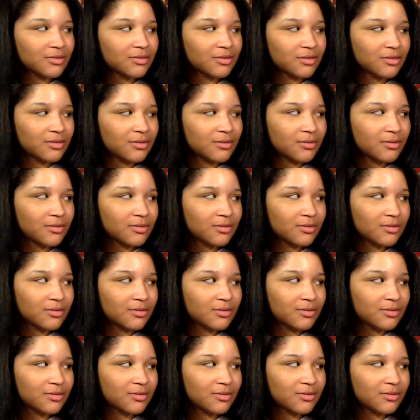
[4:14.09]

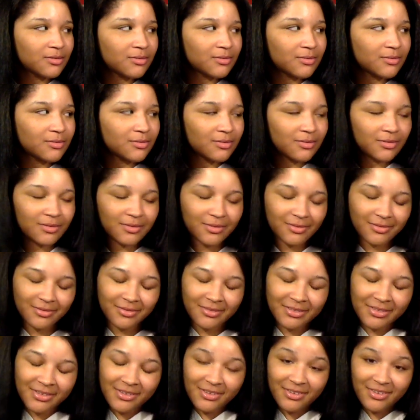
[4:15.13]

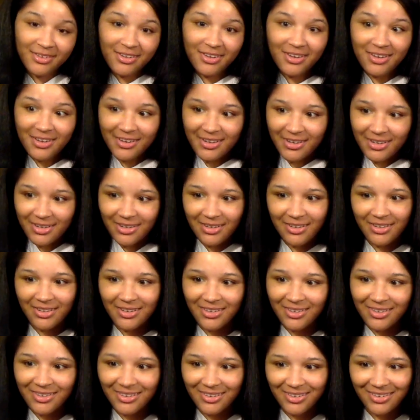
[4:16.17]

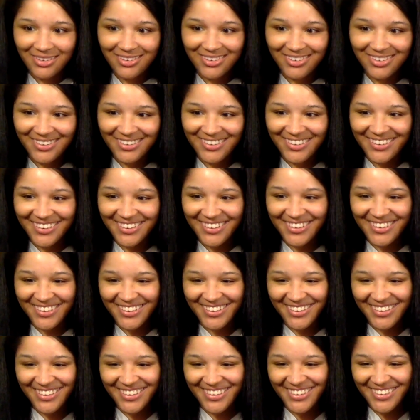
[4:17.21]

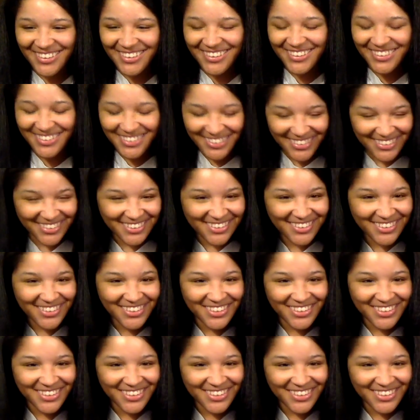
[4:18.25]
(silent)